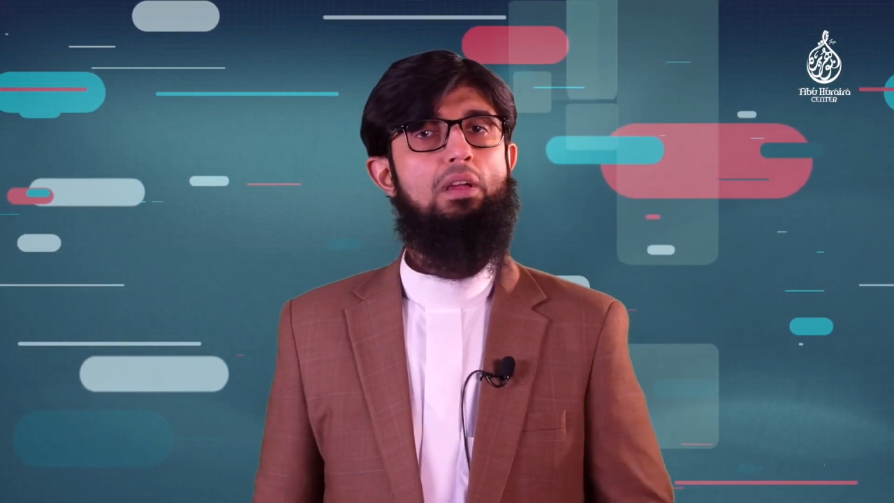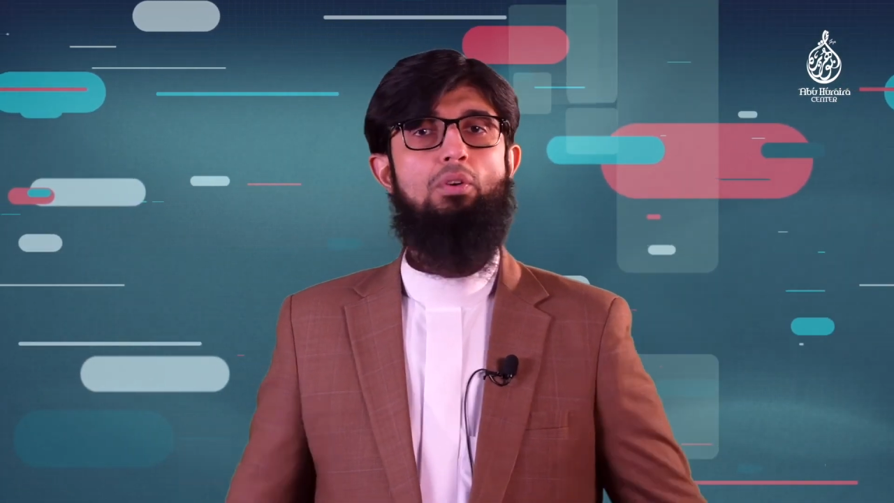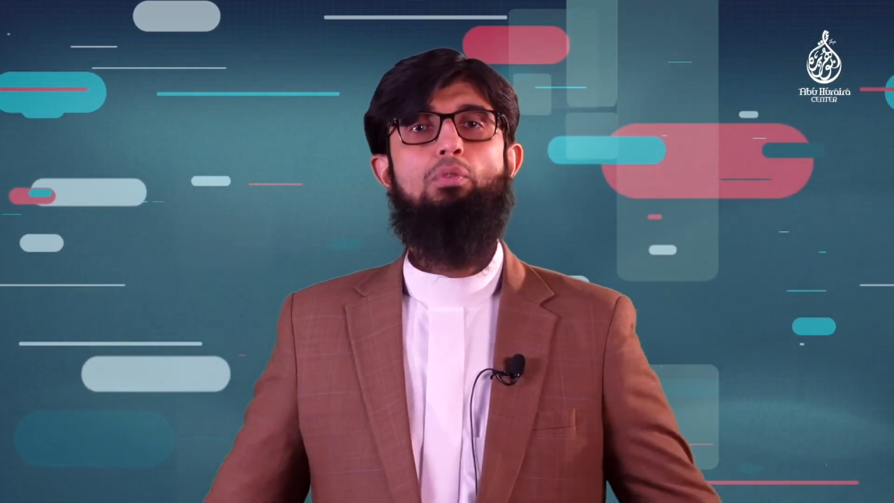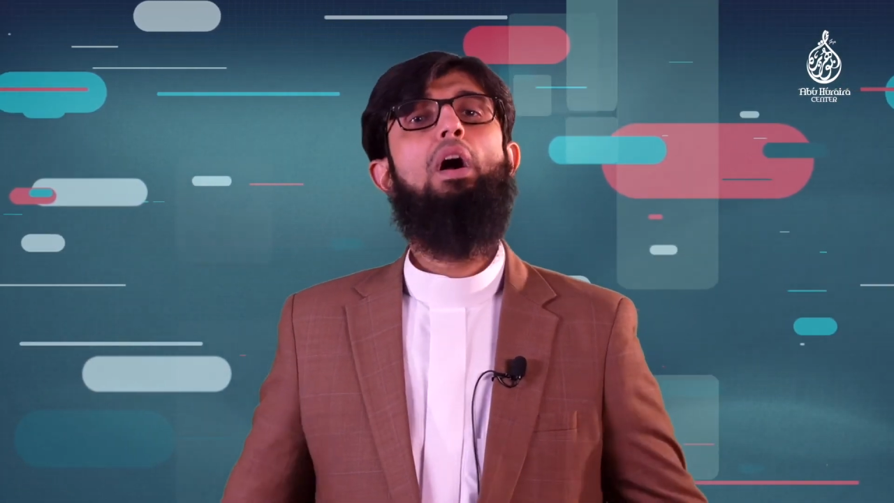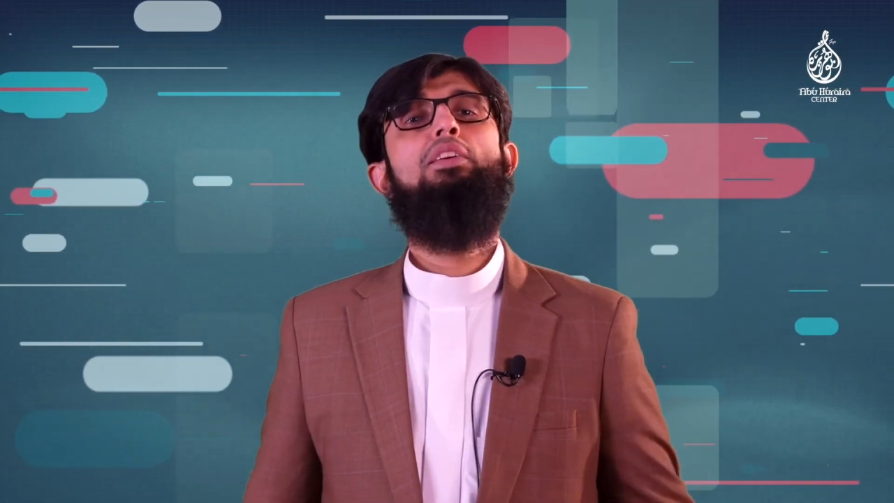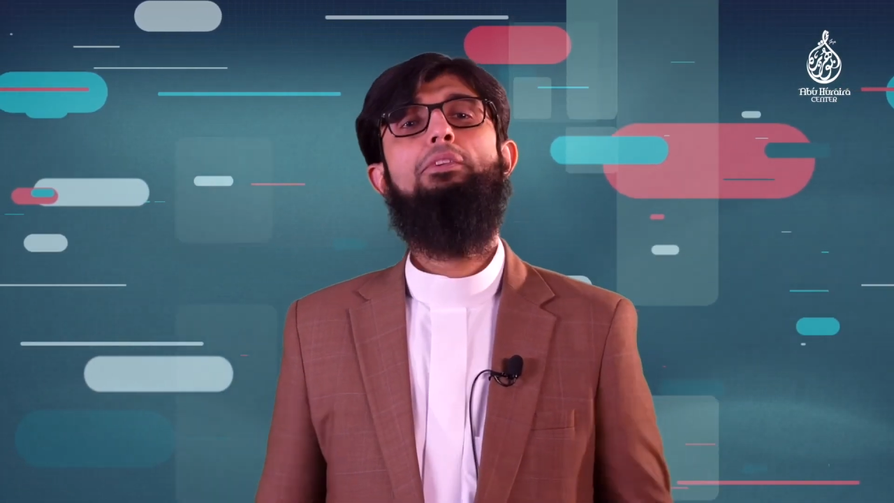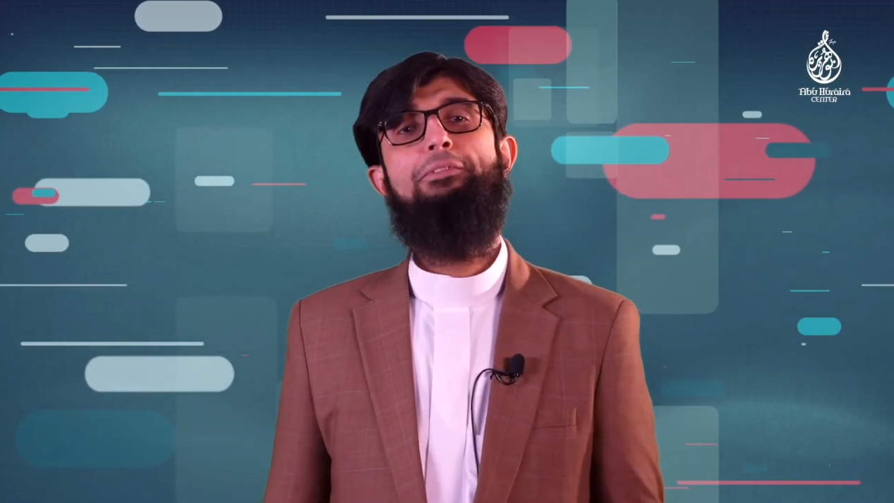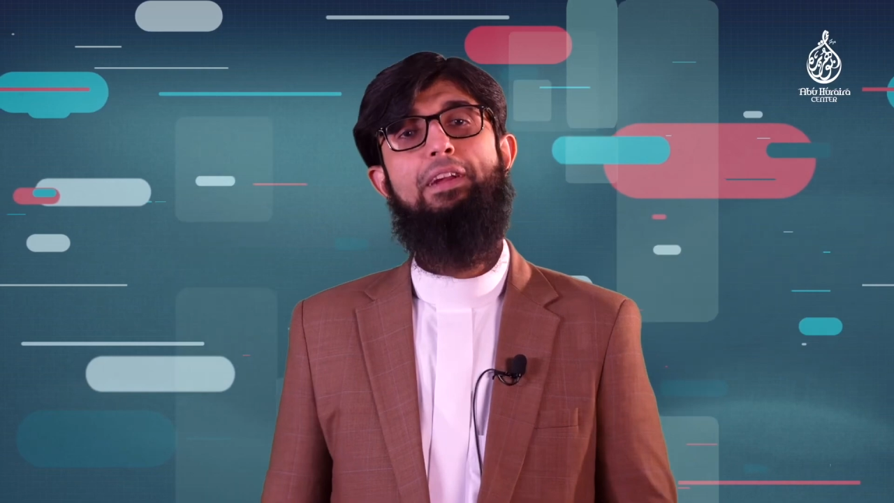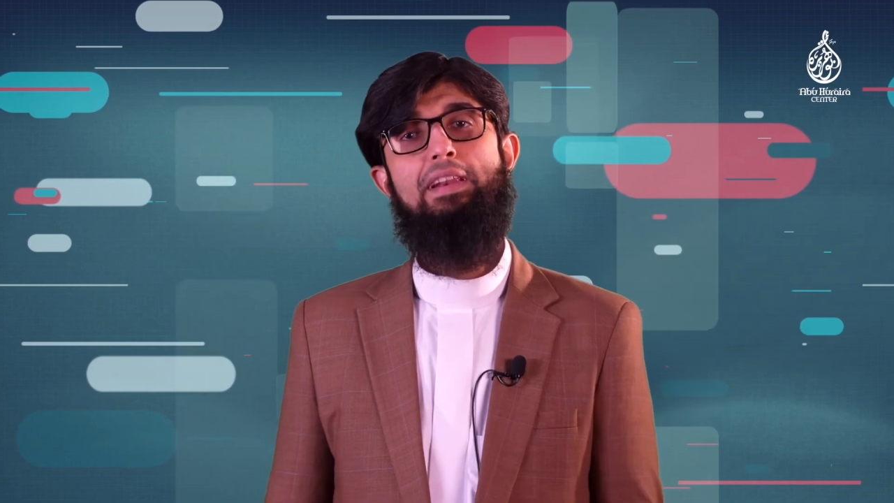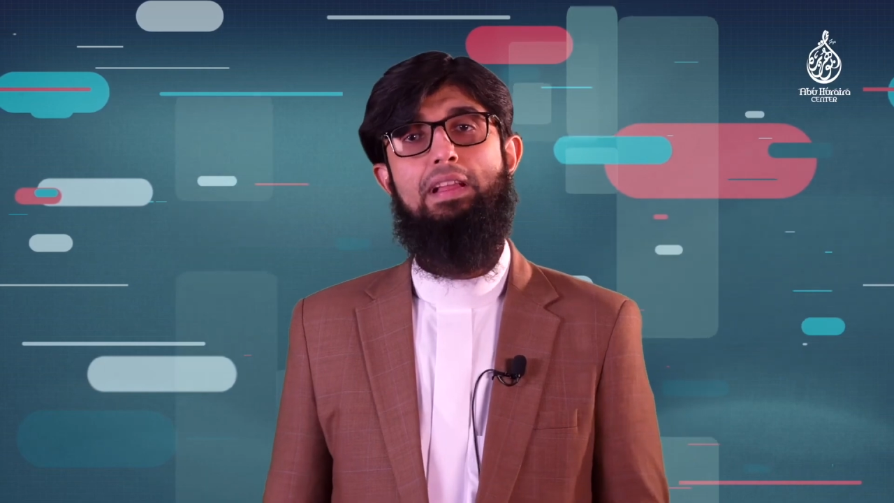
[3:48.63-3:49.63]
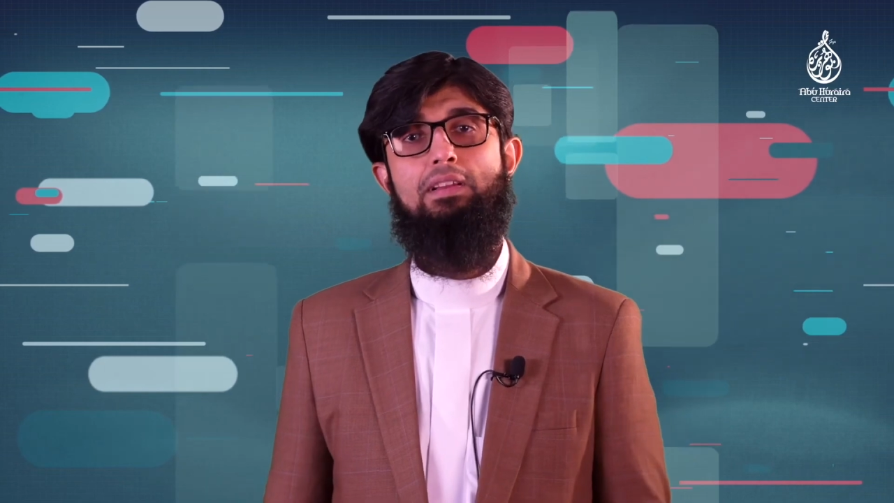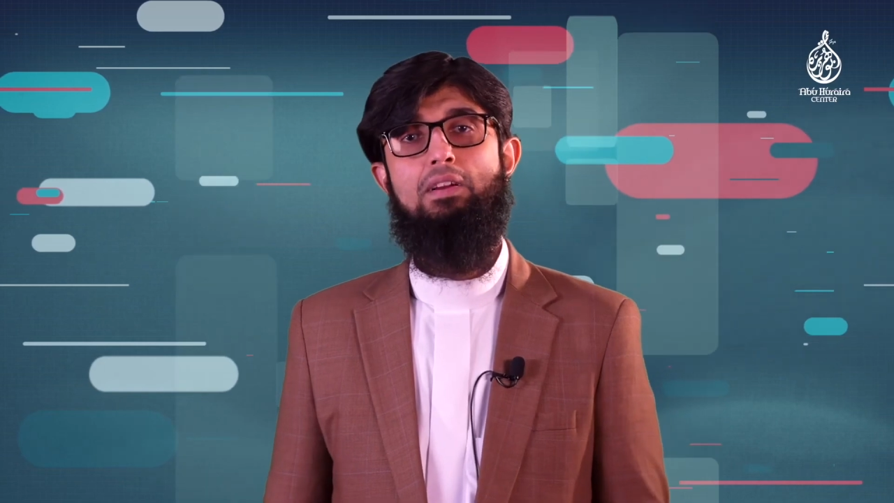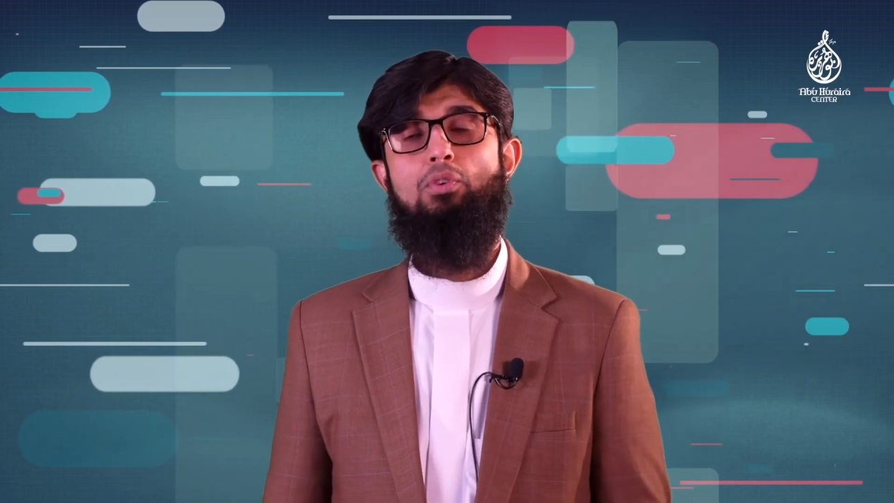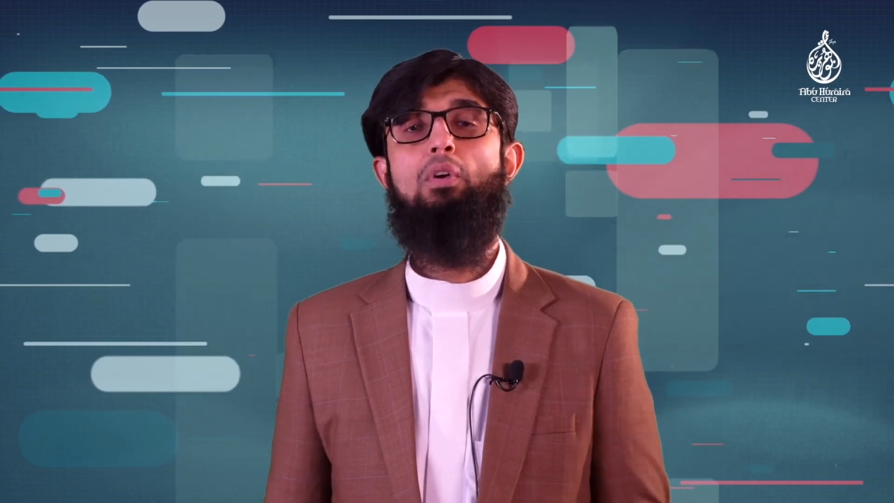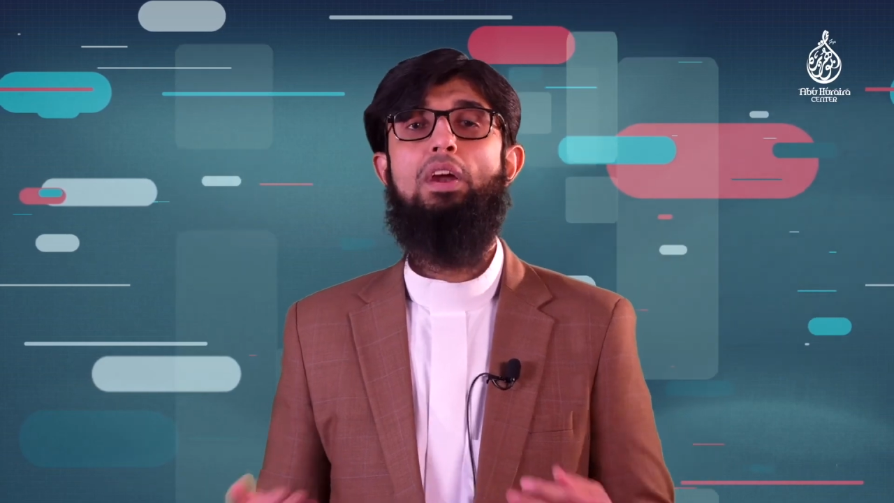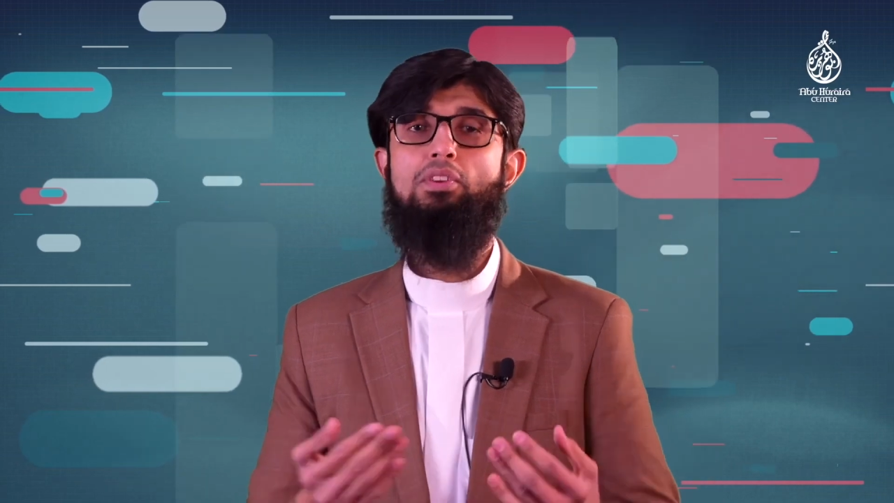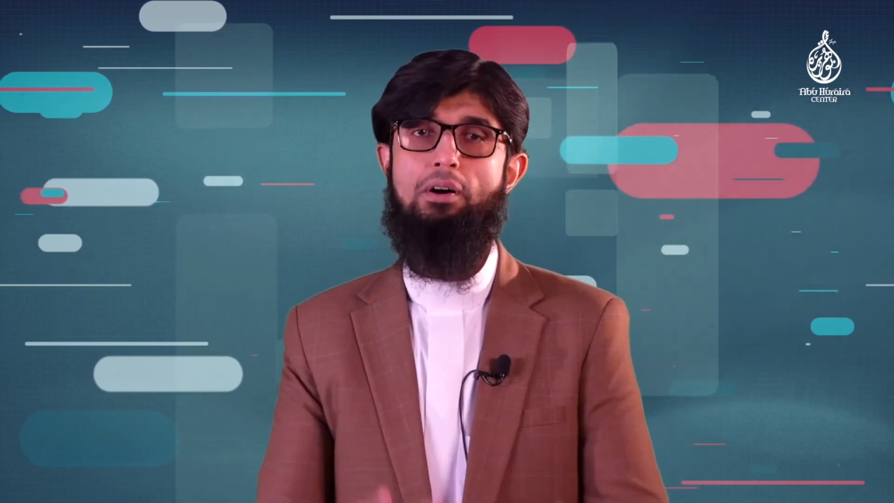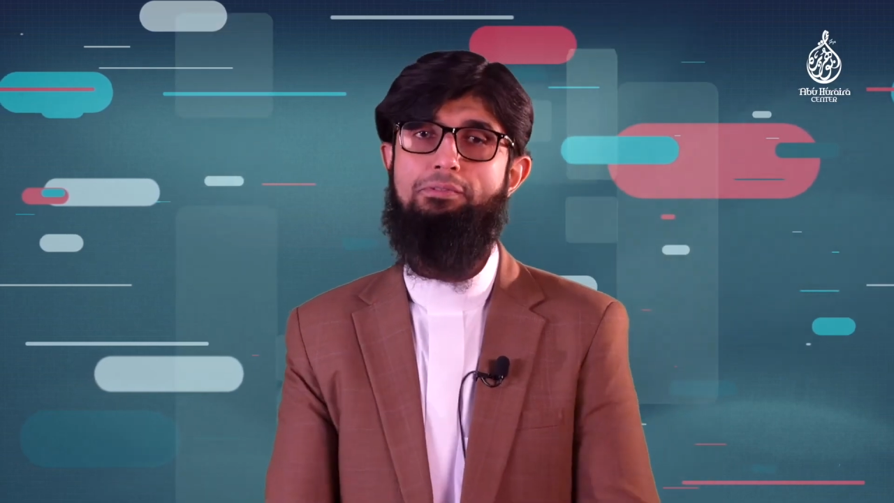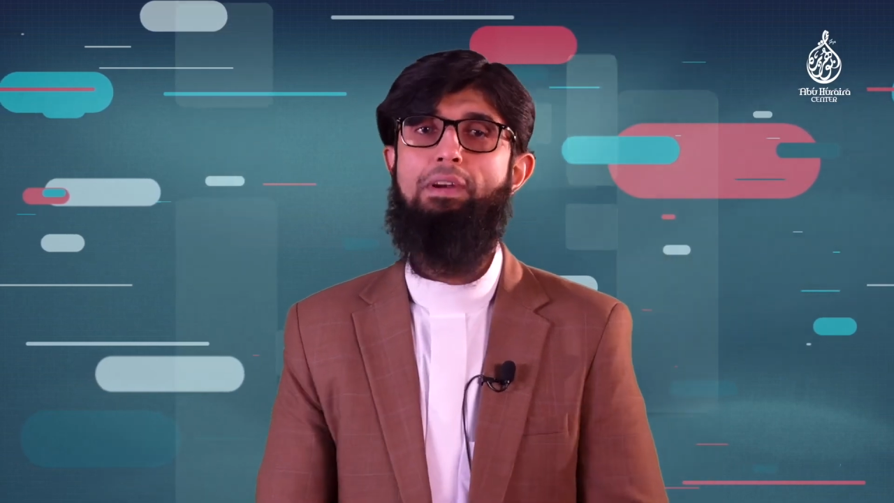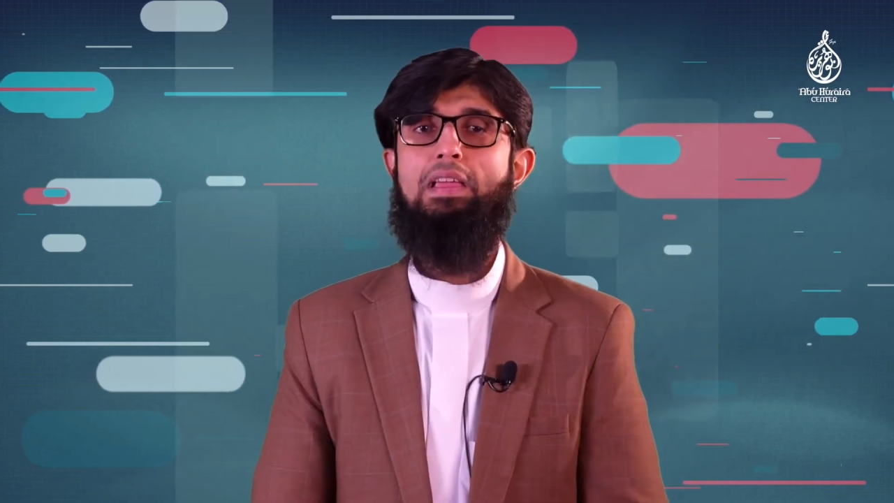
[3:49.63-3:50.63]
Who are you fearing? Who are you
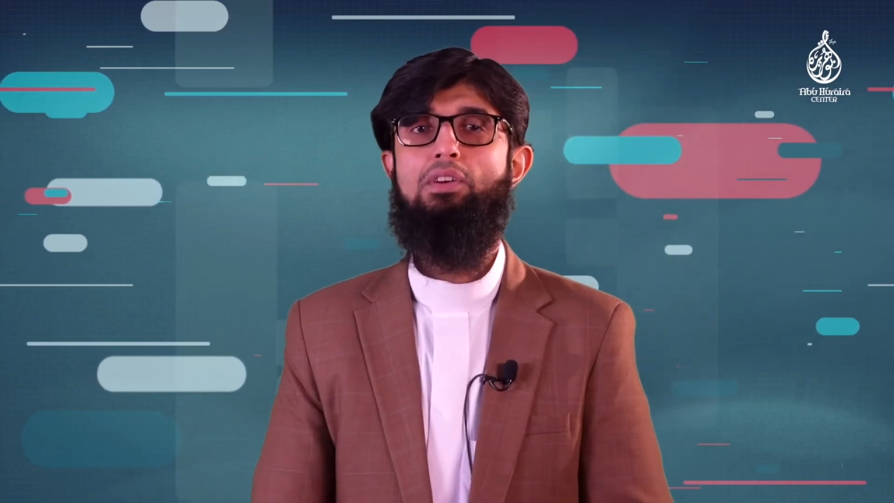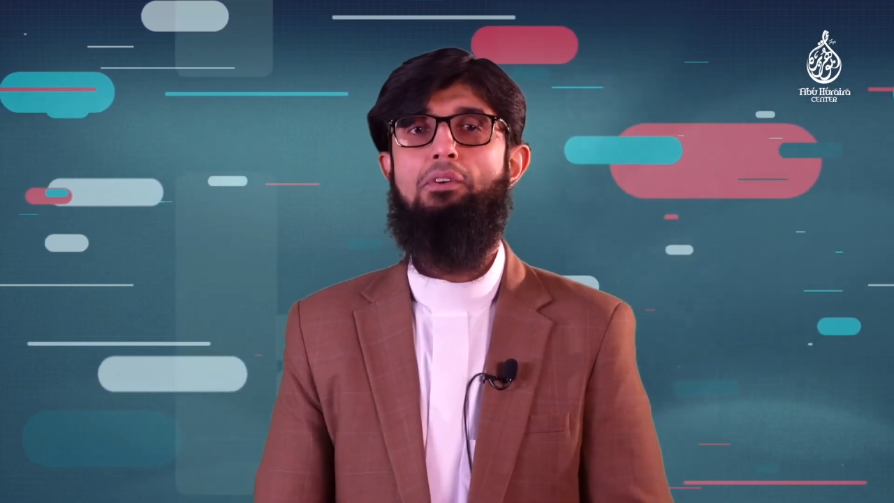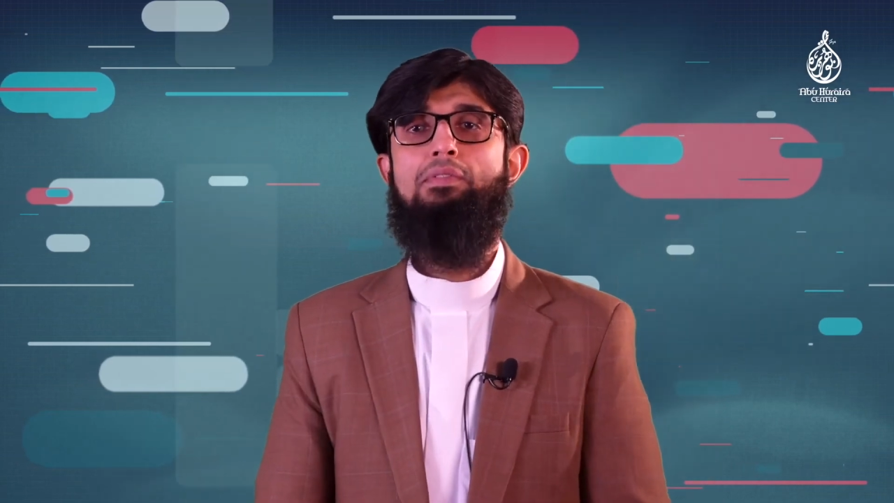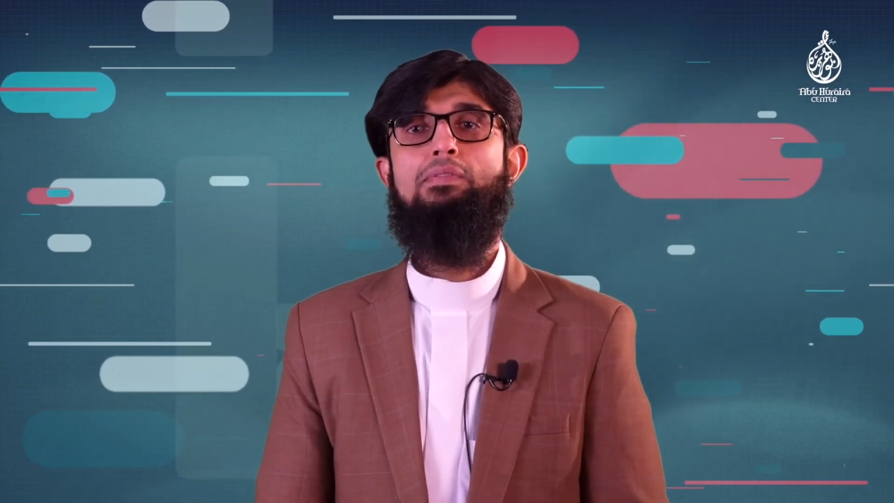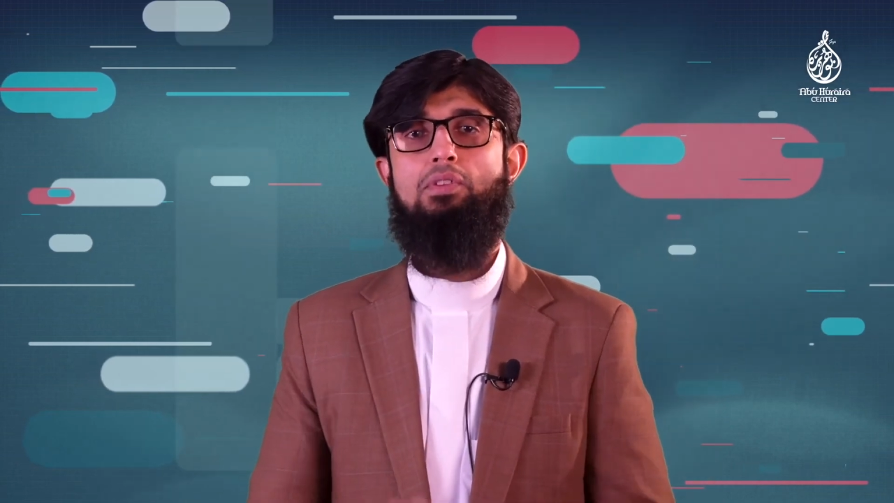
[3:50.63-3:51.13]
afraid of?